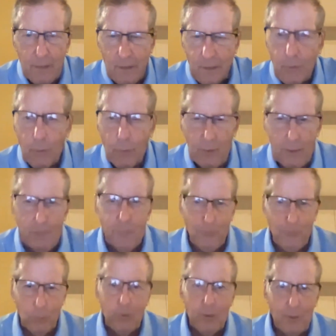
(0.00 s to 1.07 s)
So if
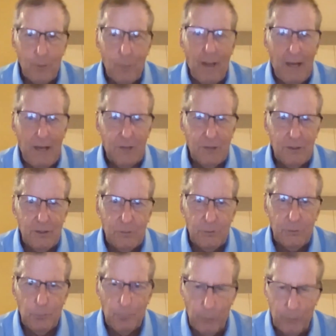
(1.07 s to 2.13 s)
you could imagine that
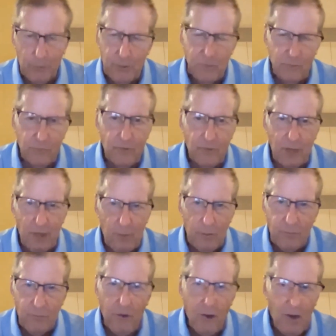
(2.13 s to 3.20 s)
you put these very
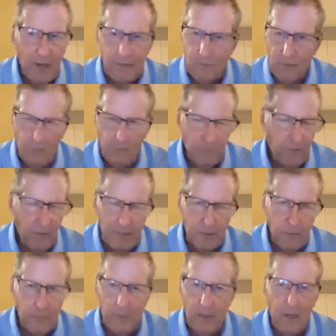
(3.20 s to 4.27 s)
fine, finer
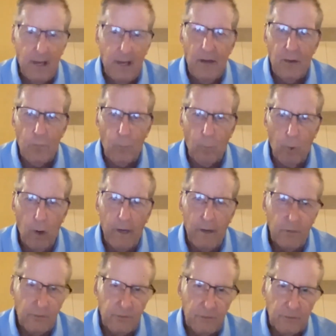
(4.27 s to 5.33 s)
than a hair,
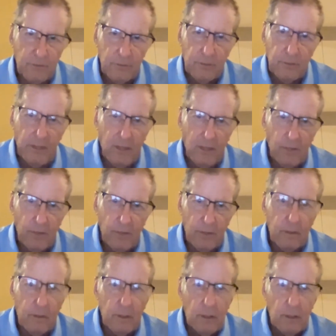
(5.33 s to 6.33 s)
wires into the area